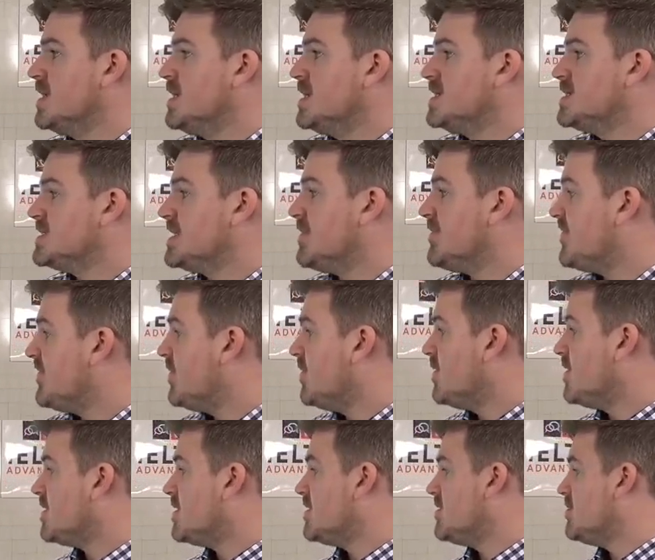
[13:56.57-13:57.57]
Step
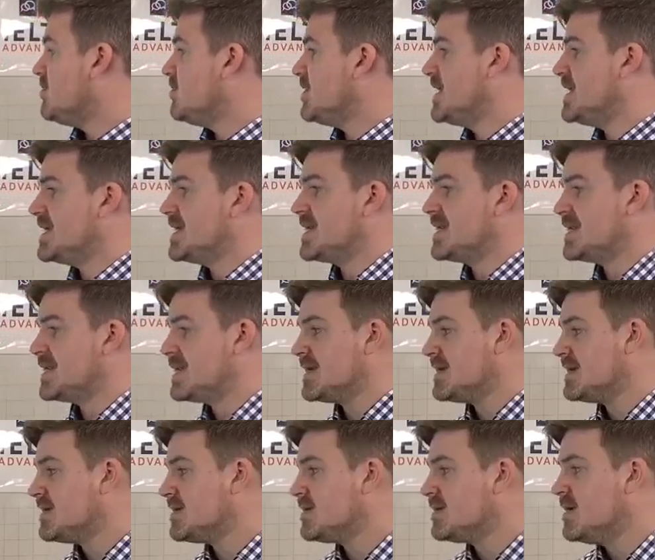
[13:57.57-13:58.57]
4, write a
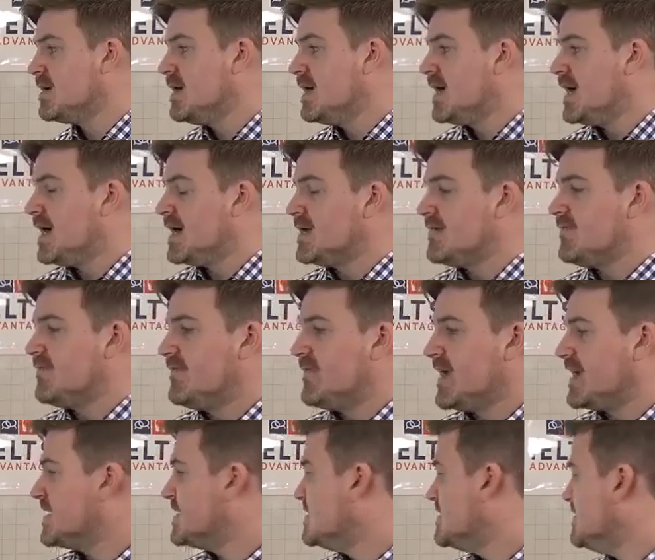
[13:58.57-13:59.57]
clear and
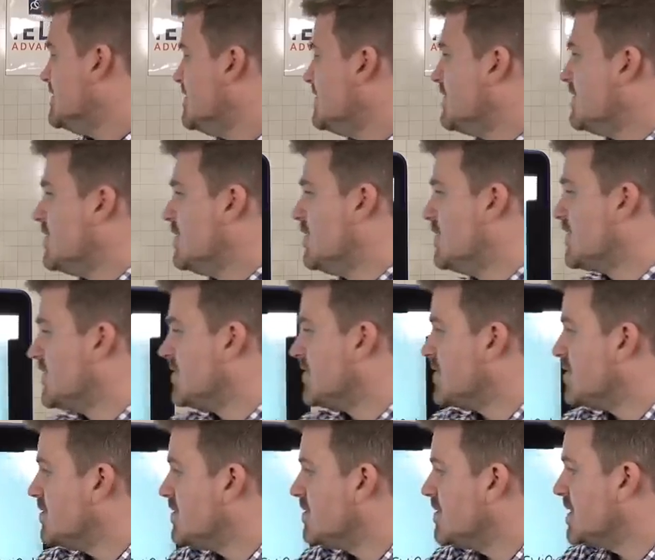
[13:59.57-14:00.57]
effective
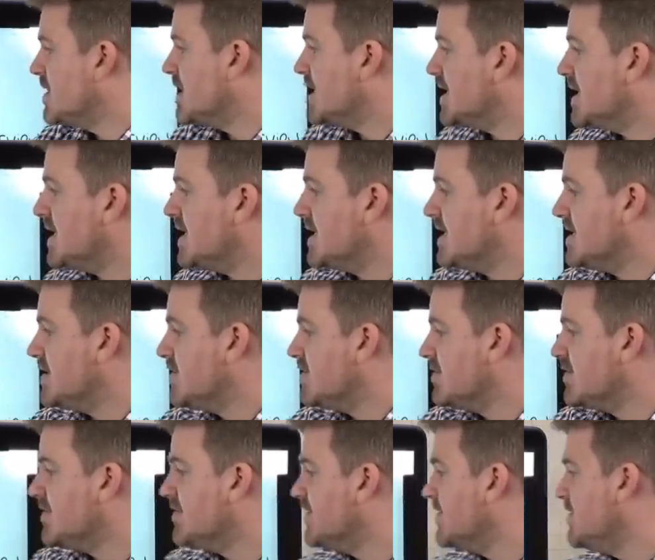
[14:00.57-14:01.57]
overview. A clear
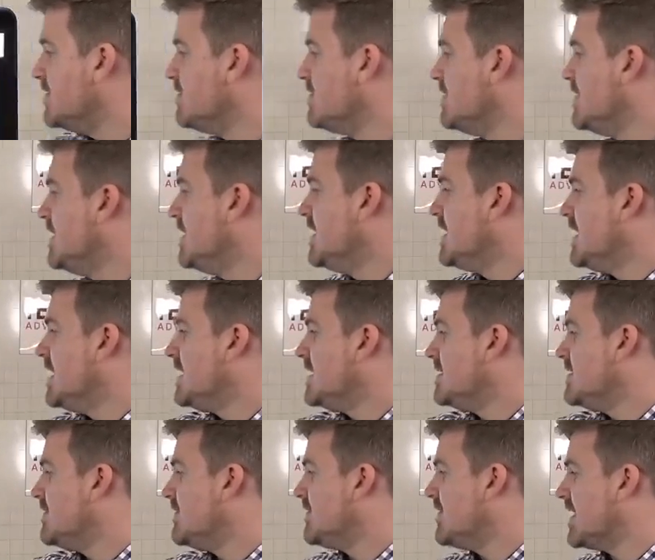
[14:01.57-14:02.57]
overview and
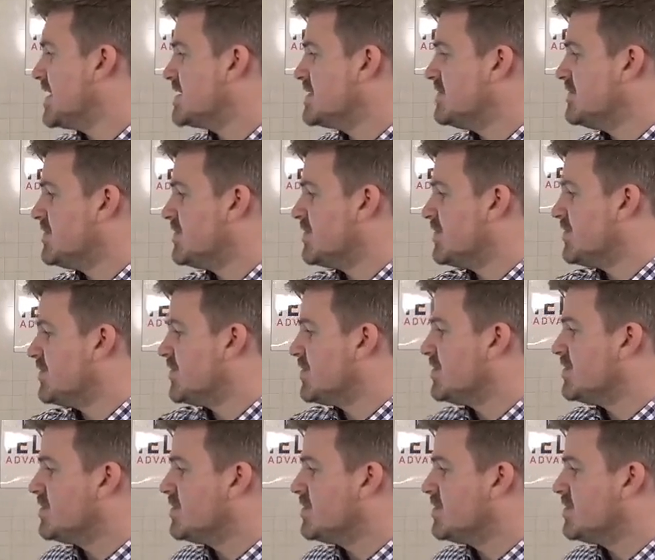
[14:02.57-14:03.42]
an effective overview.